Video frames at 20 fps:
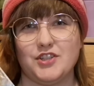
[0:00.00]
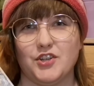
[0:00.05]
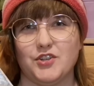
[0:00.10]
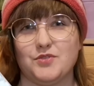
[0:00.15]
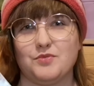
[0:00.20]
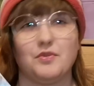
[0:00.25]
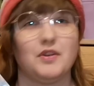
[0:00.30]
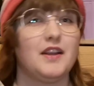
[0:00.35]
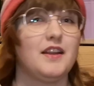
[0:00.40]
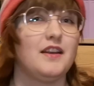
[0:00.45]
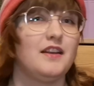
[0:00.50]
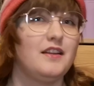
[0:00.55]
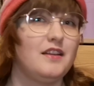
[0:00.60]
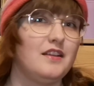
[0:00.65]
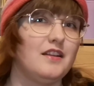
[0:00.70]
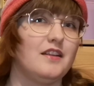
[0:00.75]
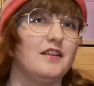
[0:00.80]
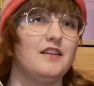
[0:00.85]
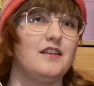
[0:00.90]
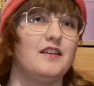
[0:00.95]
just what I
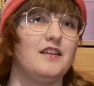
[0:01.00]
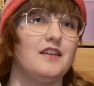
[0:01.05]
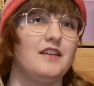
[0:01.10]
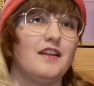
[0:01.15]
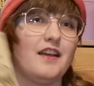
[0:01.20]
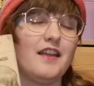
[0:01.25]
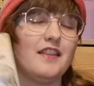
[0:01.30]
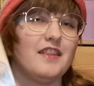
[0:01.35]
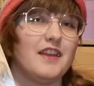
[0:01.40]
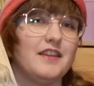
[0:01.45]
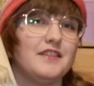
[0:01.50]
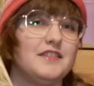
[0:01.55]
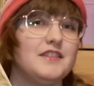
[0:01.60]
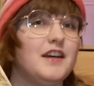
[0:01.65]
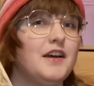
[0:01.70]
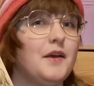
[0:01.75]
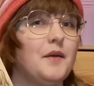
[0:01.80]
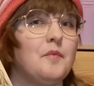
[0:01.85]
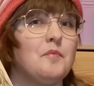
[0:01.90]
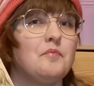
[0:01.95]
needed at that
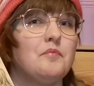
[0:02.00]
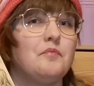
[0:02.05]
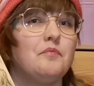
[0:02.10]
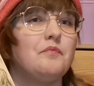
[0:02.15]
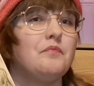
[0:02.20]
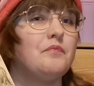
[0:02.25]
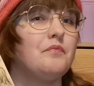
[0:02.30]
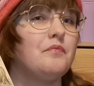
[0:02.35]
time.